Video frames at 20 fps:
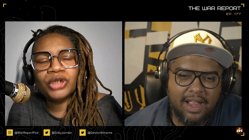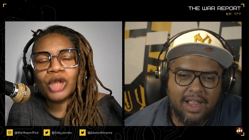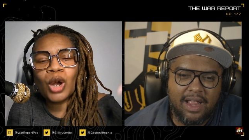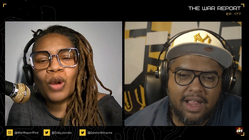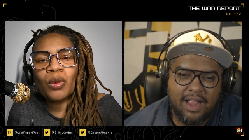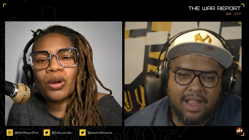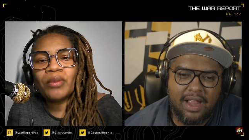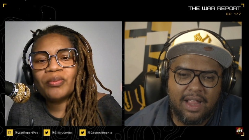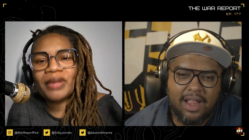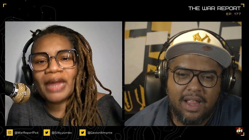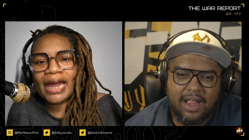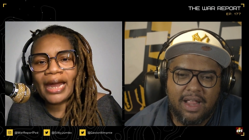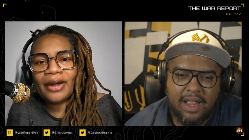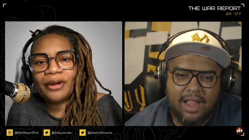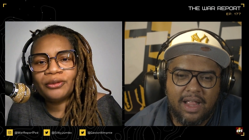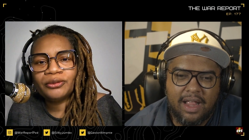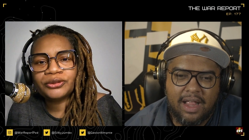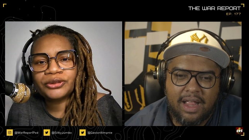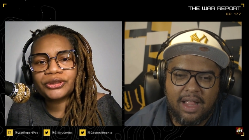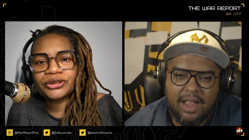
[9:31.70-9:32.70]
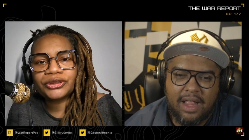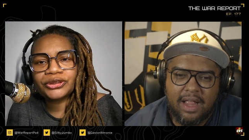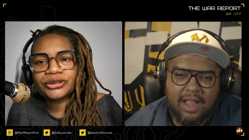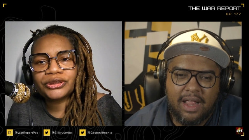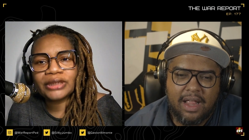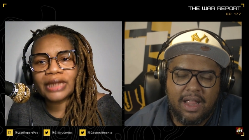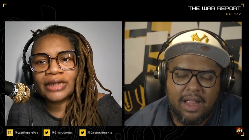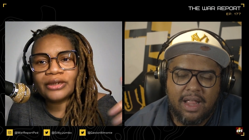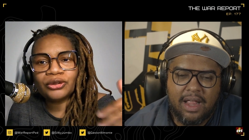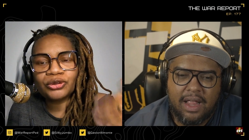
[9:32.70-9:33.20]
Speaker 1: know about
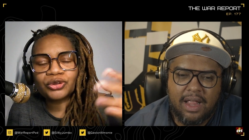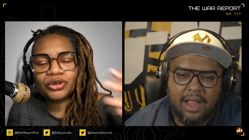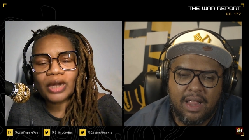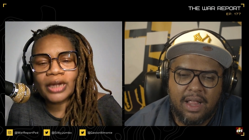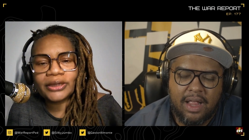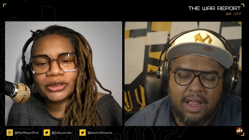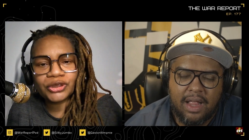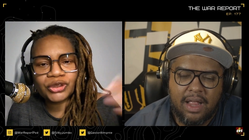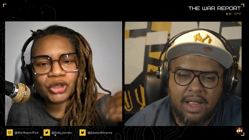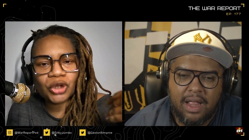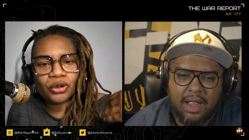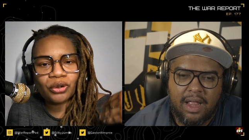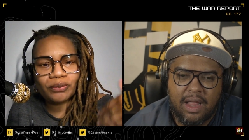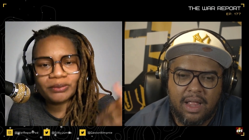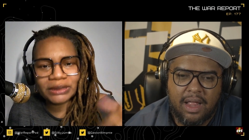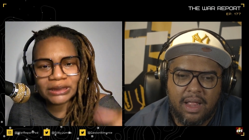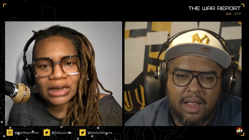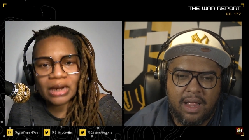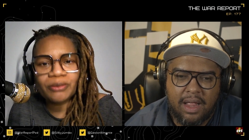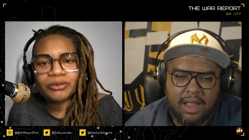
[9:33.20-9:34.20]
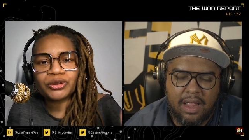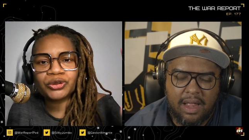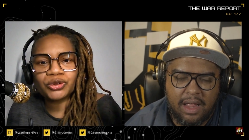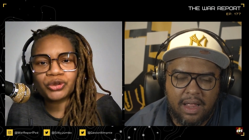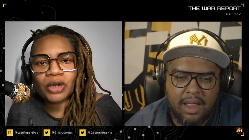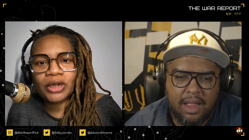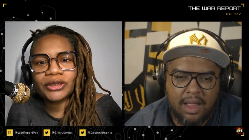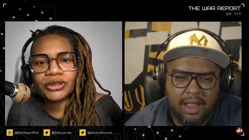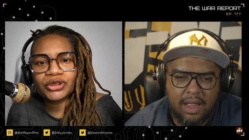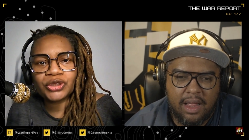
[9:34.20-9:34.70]
that you're trying to show them. It's not what you're
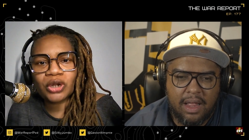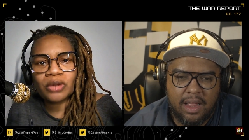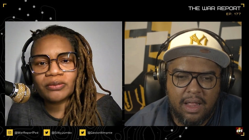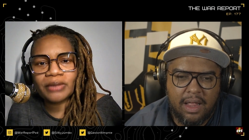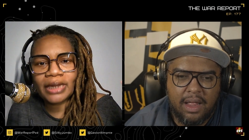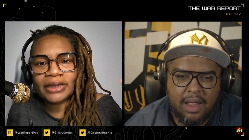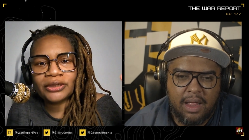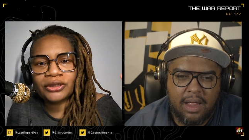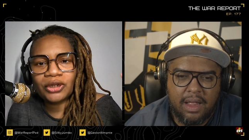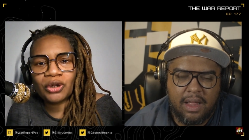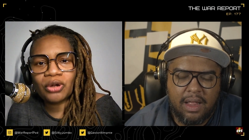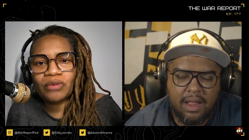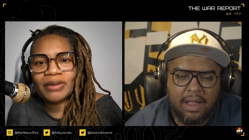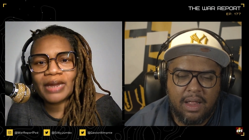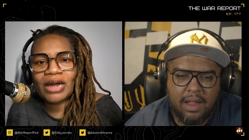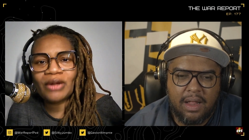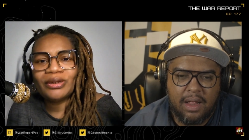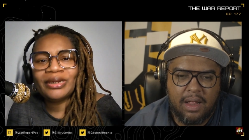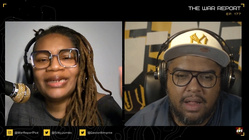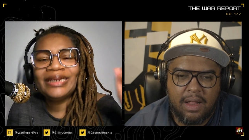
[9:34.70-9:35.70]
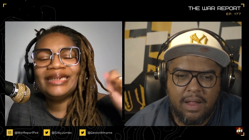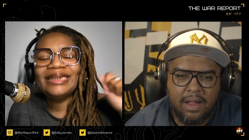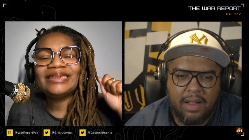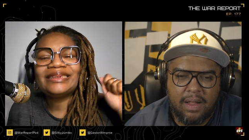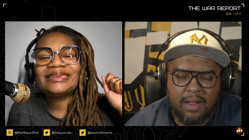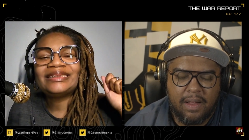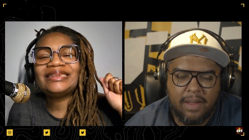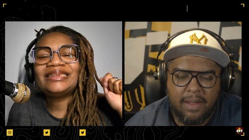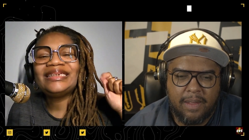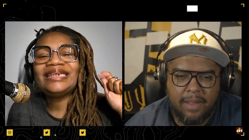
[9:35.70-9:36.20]
trying to show them that you know about.
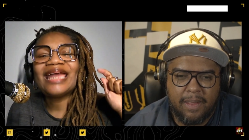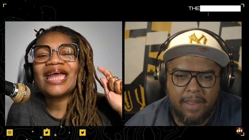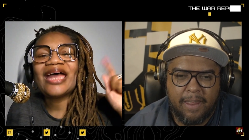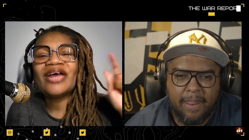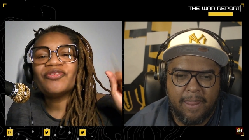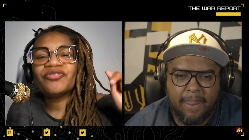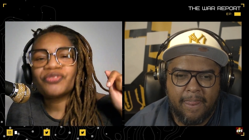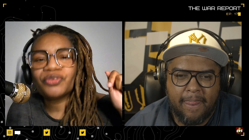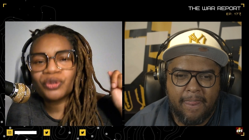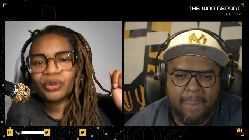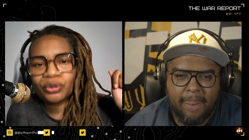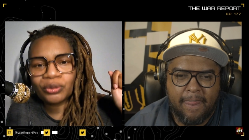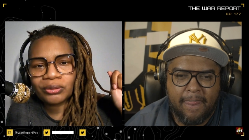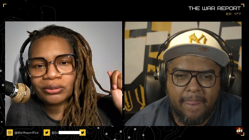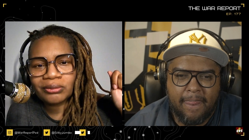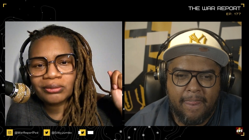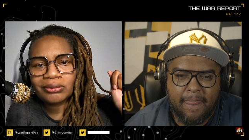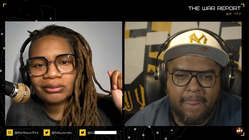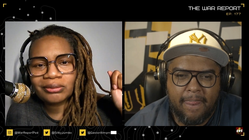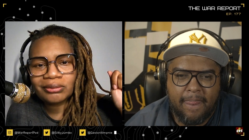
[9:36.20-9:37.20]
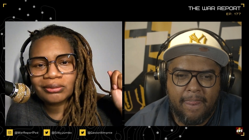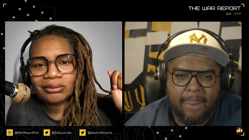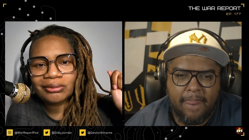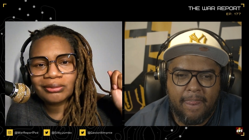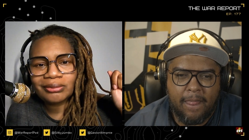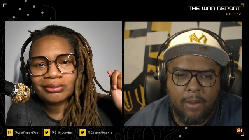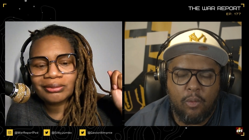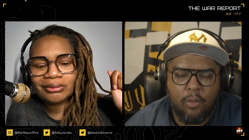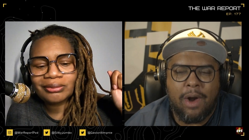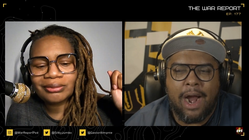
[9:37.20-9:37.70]
It's the effort.
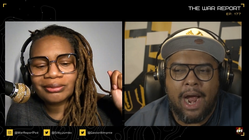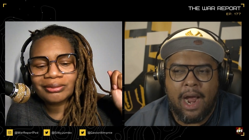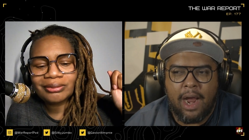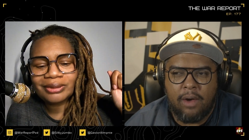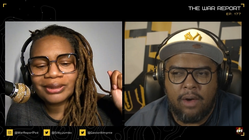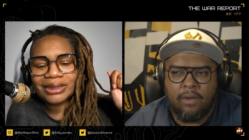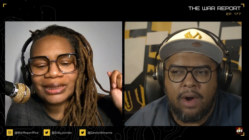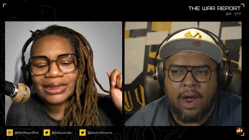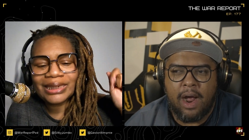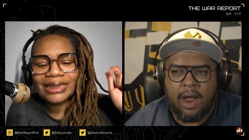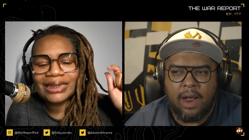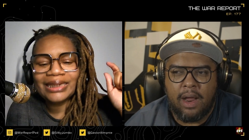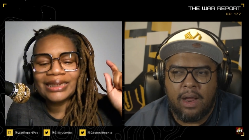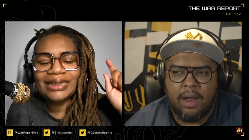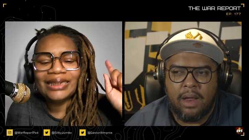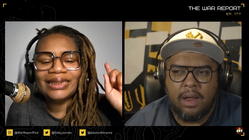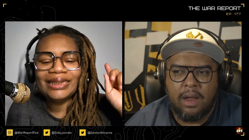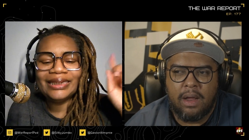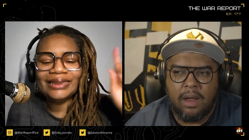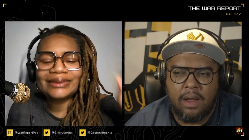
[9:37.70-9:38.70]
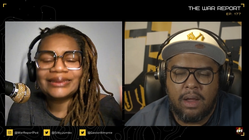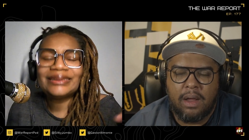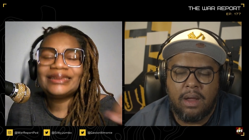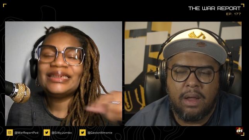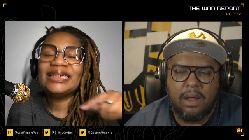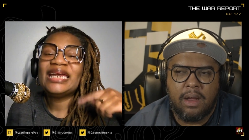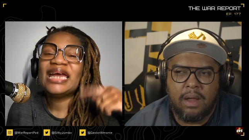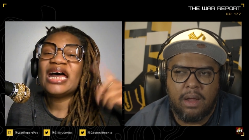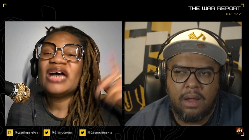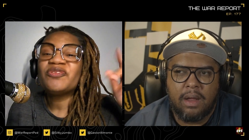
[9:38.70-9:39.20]
Speaker 2: Right, right.
Speaker 1: It's
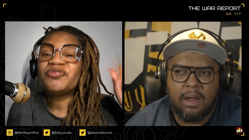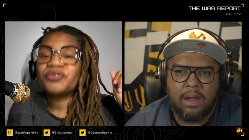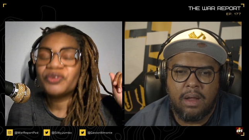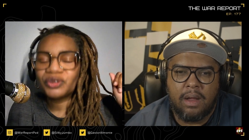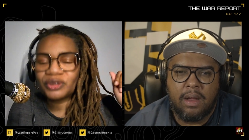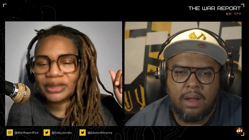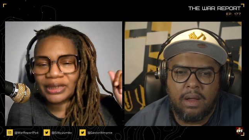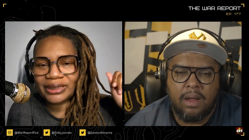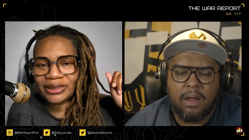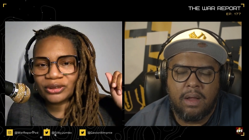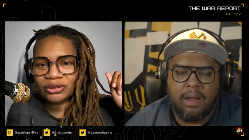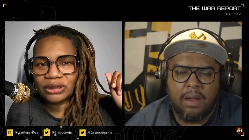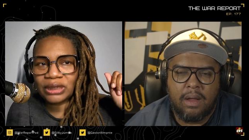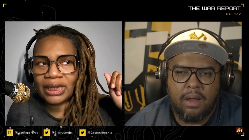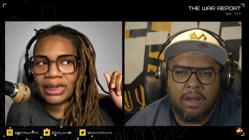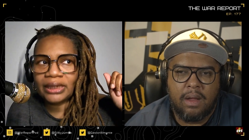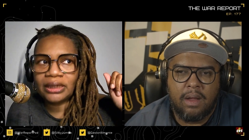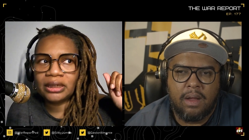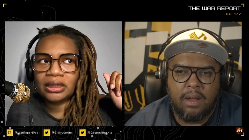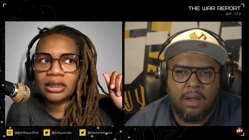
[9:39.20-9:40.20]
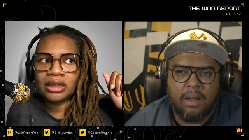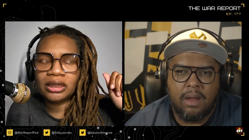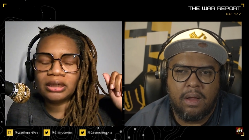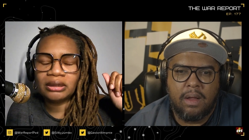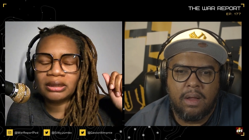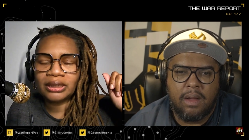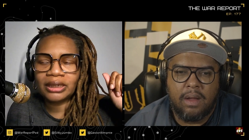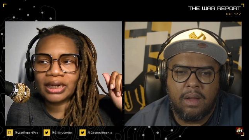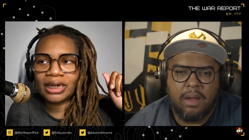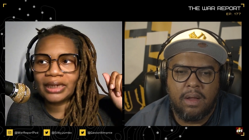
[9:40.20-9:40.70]
the effort that they're like,
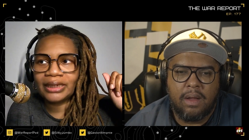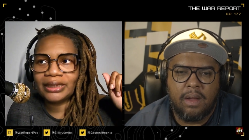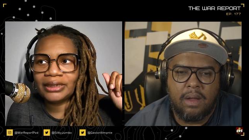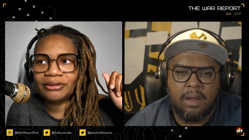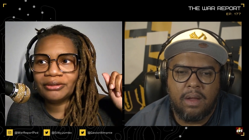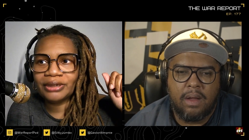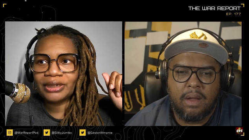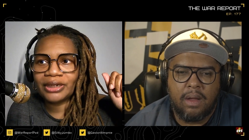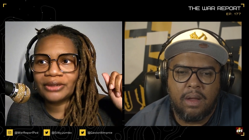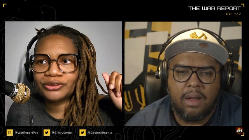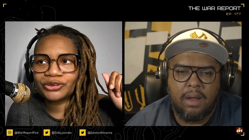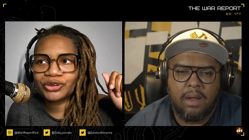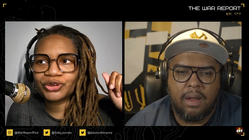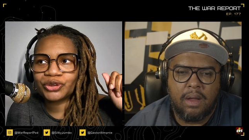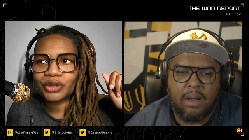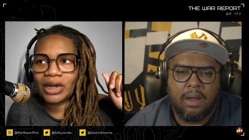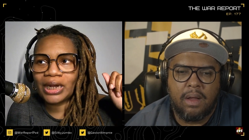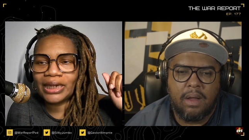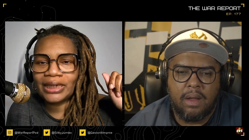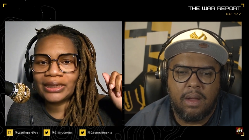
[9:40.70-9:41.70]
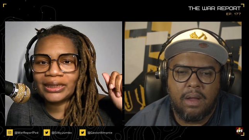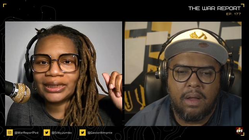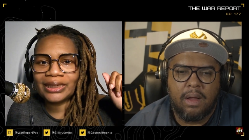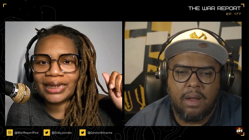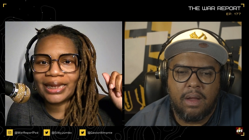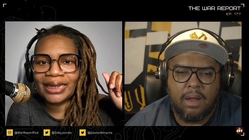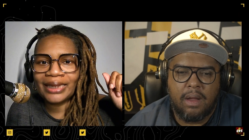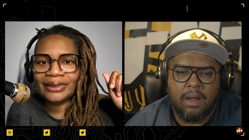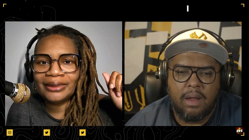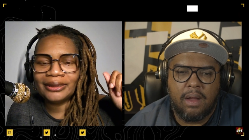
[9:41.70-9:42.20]
oh, God, here he goes trying
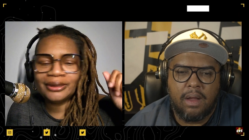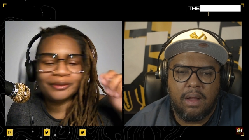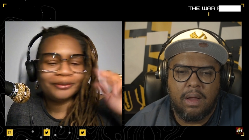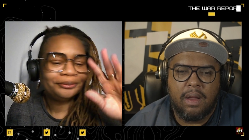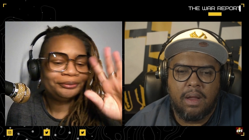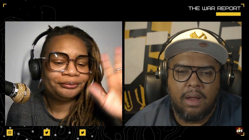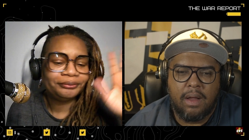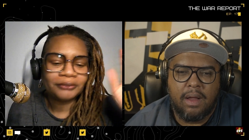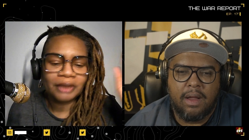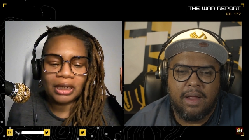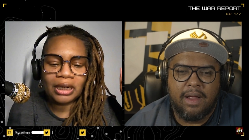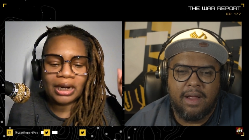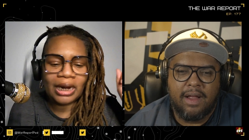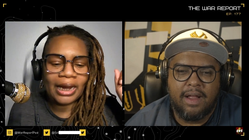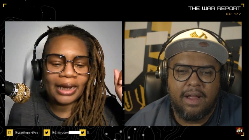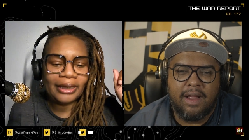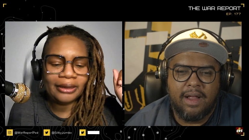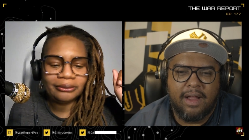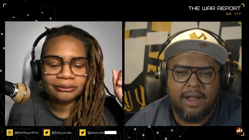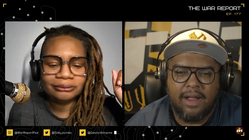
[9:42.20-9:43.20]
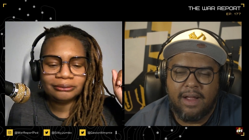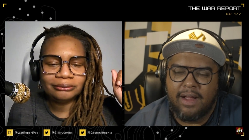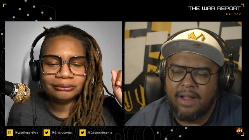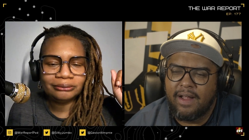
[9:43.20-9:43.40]
again. All right.